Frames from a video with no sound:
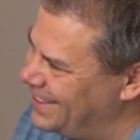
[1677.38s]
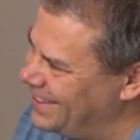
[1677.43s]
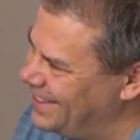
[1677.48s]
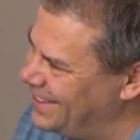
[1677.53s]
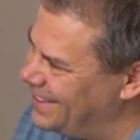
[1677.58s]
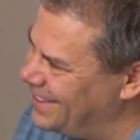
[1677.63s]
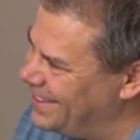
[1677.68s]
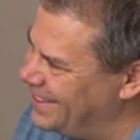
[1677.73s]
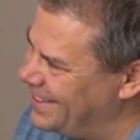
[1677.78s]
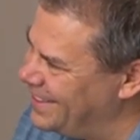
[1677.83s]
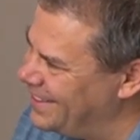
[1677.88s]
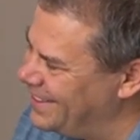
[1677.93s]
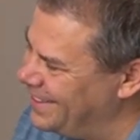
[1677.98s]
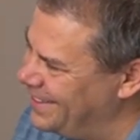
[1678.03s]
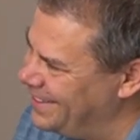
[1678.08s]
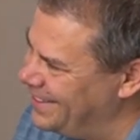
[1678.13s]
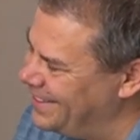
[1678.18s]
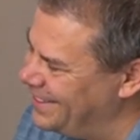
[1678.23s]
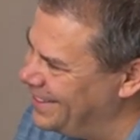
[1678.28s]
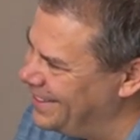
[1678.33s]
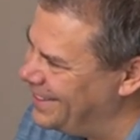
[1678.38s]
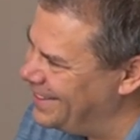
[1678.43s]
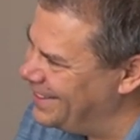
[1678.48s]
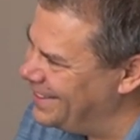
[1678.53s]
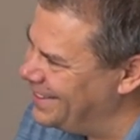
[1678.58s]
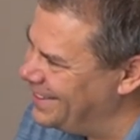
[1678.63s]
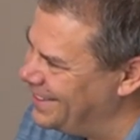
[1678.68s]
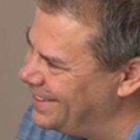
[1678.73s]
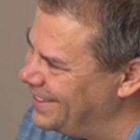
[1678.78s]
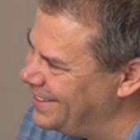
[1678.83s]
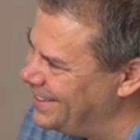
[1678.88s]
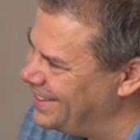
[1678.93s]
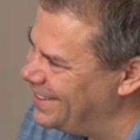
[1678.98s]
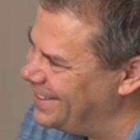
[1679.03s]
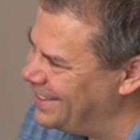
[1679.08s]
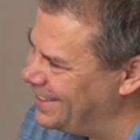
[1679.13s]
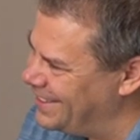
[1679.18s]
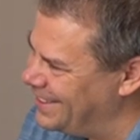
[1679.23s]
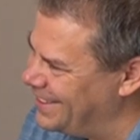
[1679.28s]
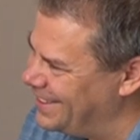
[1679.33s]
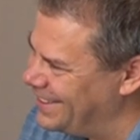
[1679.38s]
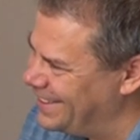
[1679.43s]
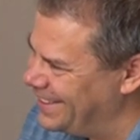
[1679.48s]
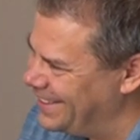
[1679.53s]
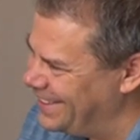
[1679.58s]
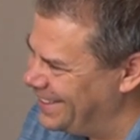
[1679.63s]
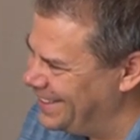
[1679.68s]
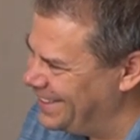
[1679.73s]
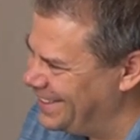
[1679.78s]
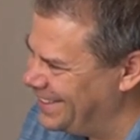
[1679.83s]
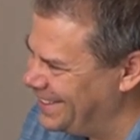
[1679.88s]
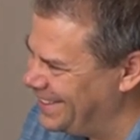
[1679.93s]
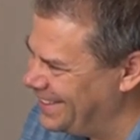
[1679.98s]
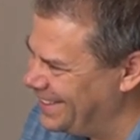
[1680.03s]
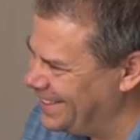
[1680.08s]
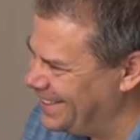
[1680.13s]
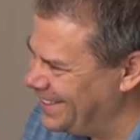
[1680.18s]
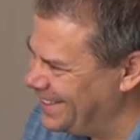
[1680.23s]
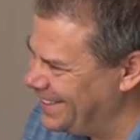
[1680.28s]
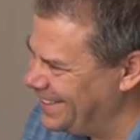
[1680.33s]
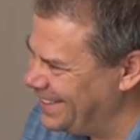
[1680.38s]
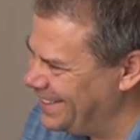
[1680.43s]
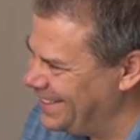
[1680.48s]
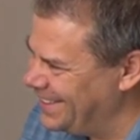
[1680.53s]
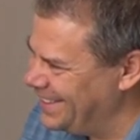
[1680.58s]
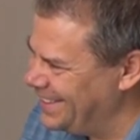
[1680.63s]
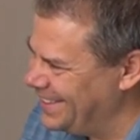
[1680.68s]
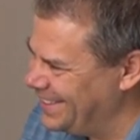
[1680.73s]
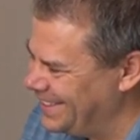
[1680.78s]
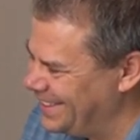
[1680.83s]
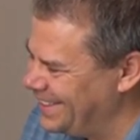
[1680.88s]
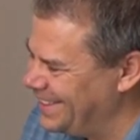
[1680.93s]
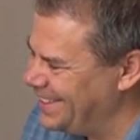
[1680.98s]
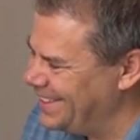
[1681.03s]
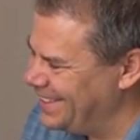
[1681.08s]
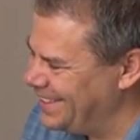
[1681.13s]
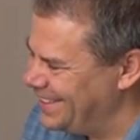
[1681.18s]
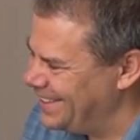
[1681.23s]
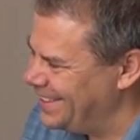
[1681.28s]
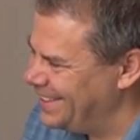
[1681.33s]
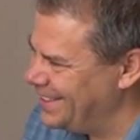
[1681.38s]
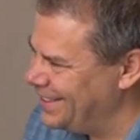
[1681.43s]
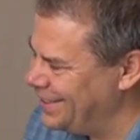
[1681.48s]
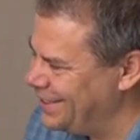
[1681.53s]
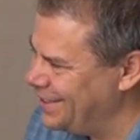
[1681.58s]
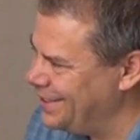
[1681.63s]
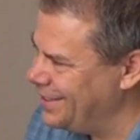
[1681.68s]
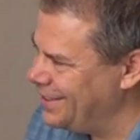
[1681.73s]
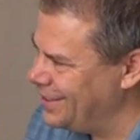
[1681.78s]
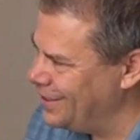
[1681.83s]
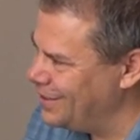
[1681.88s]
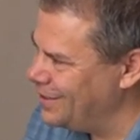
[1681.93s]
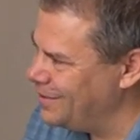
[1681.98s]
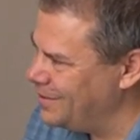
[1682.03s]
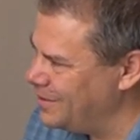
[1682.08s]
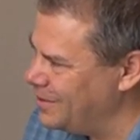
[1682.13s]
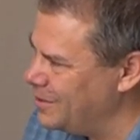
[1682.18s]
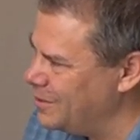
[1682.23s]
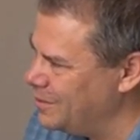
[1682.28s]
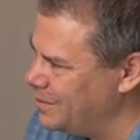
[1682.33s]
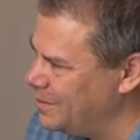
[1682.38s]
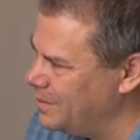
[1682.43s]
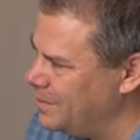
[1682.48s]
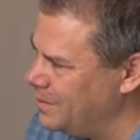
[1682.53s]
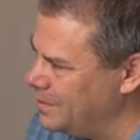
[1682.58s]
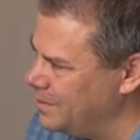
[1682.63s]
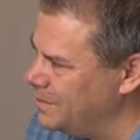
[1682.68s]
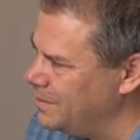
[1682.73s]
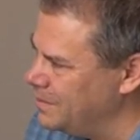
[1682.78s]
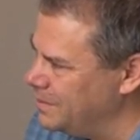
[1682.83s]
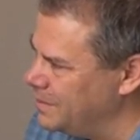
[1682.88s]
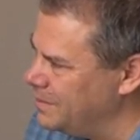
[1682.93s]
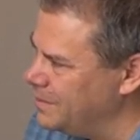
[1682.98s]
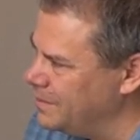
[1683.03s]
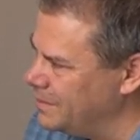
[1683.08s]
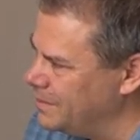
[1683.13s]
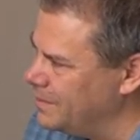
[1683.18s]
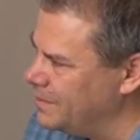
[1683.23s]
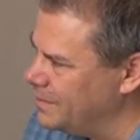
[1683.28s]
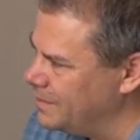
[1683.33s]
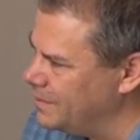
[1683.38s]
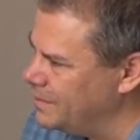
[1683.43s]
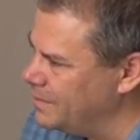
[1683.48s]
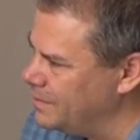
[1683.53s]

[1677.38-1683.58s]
The person shown says nothing.